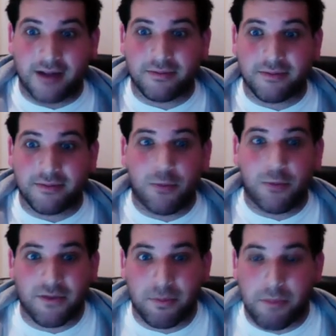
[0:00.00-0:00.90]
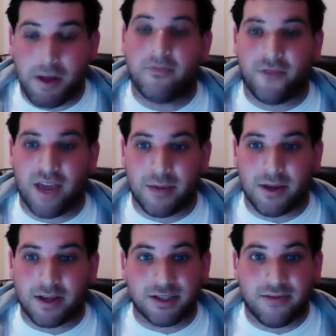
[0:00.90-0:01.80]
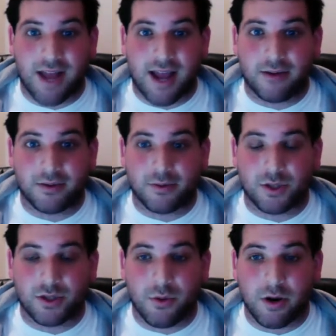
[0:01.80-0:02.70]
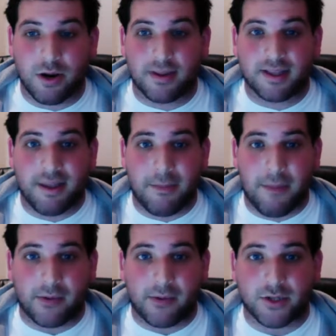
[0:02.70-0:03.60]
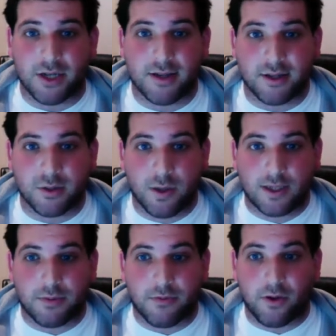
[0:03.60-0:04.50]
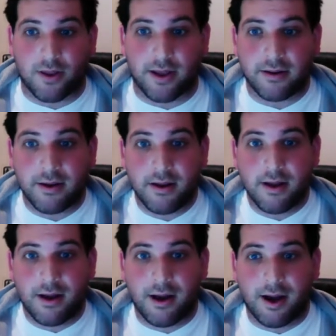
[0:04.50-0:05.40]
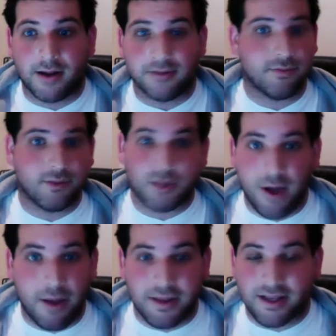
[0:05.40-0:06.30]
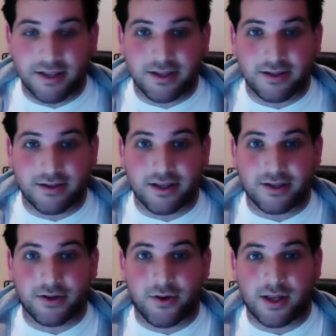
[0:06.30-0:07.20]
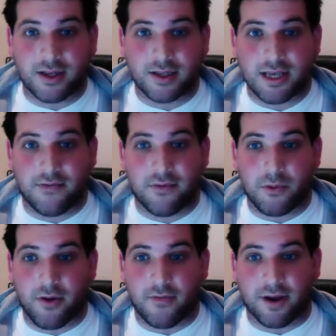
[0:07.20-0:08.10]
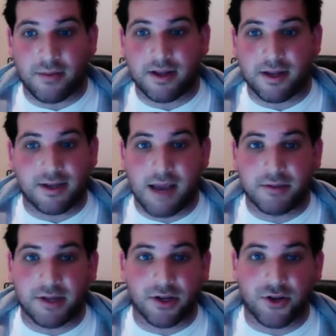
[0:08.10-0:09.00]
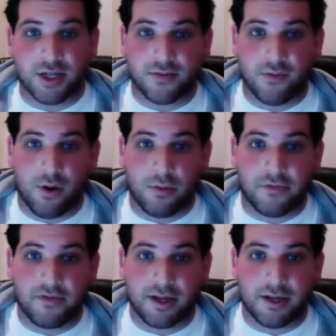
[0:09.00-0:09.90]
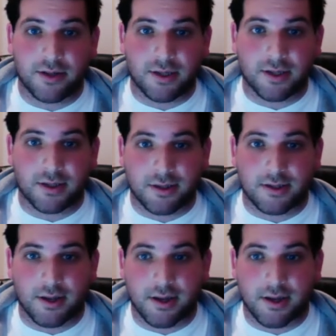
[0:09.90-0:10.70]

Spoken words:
it wasn't even a pump fake because Steven Adams was so worried about the step back, which he had done twice before then. So I mean, this is great to see from Griffin. I mean, his game's going to transform if he can do this consistently.